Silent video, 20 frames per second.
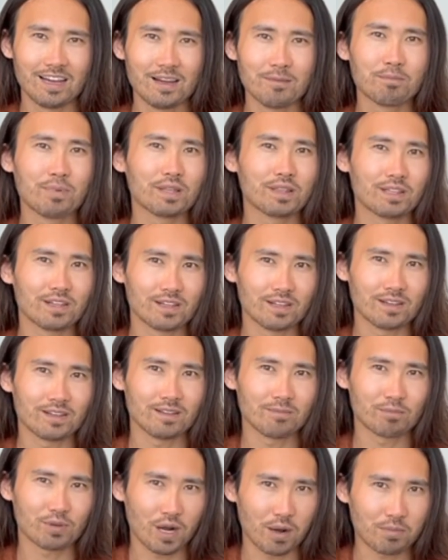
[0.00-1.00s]
put their
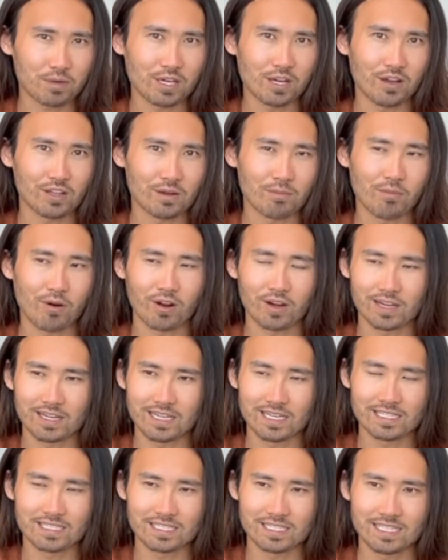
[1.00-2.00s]
property on the
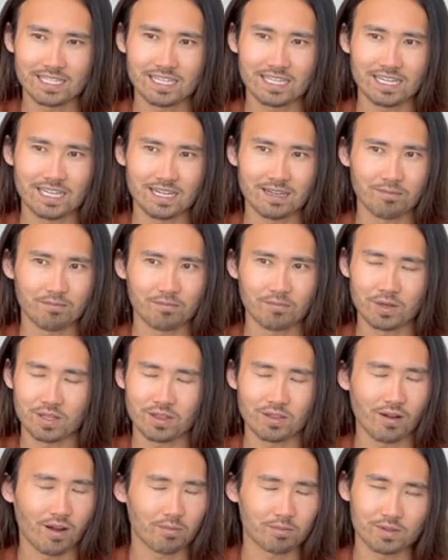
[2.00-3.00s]
market um, with
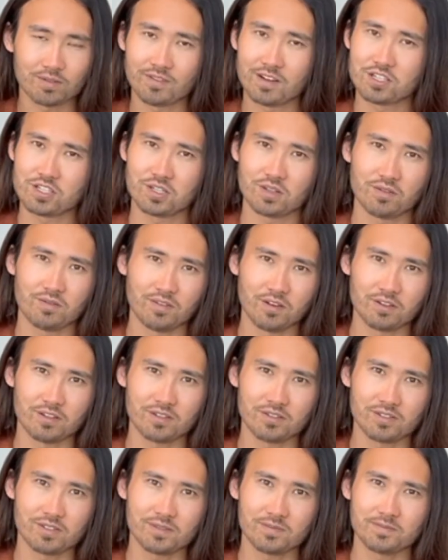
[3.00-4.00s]
non-professional
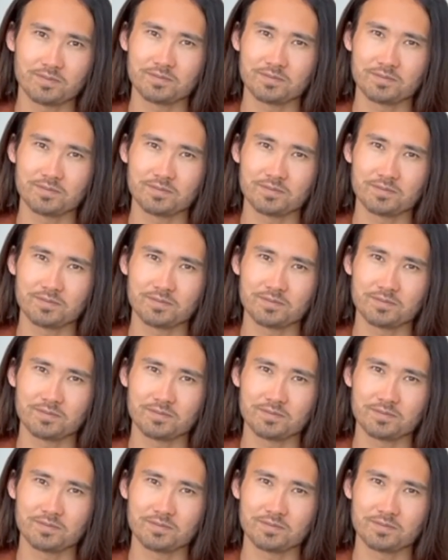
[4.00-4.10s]
photos